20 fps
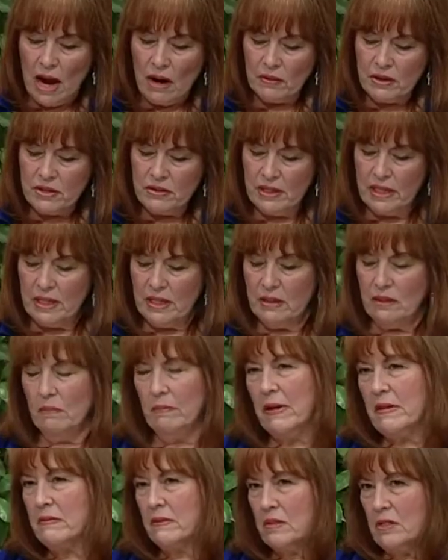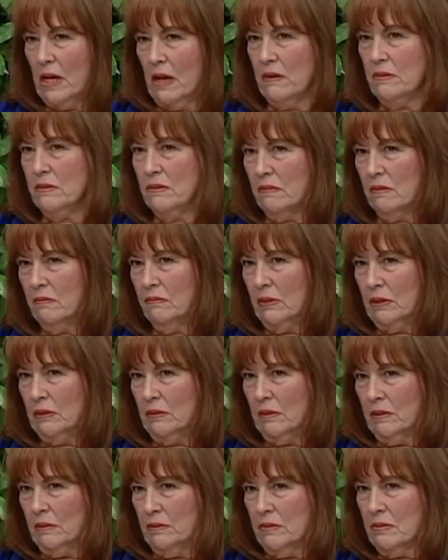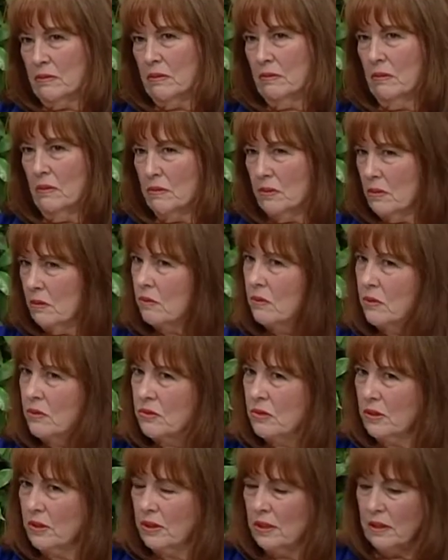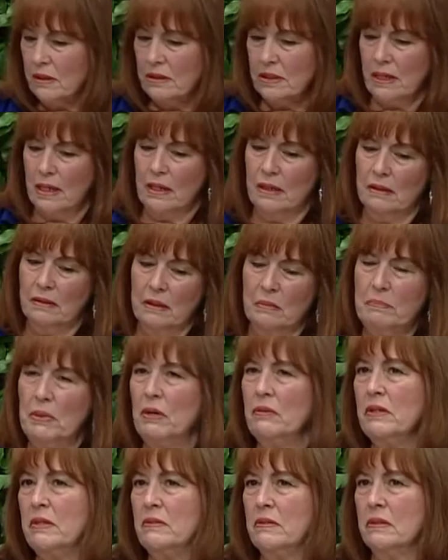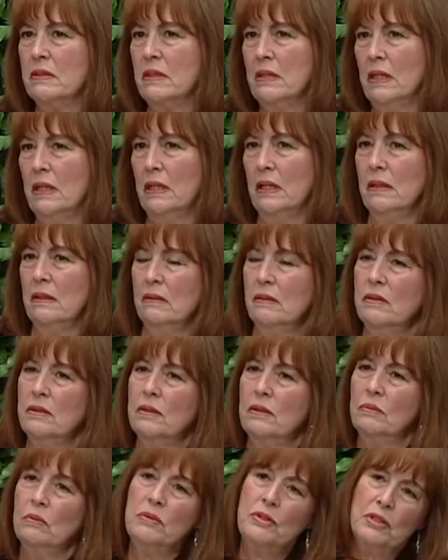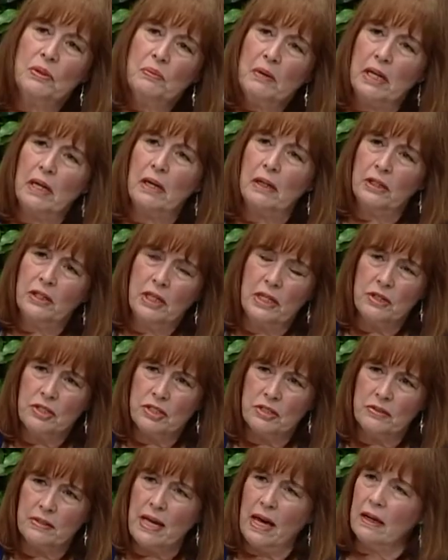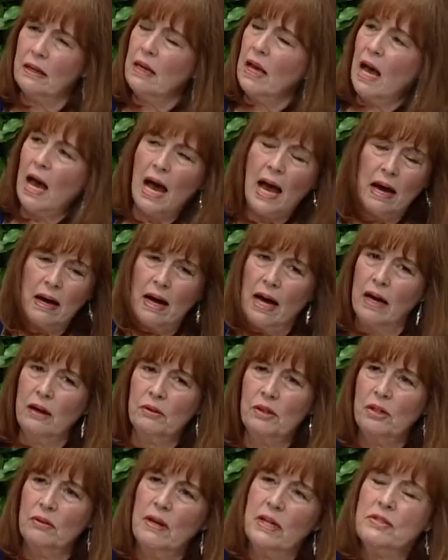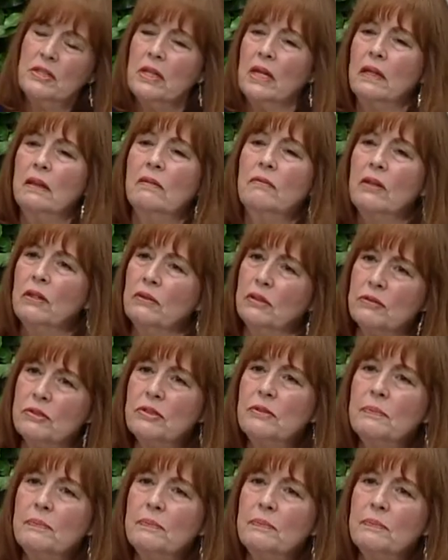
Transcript: are you getting your message out to the voters? Those are good components to run on, good issues. How do you educate the voters?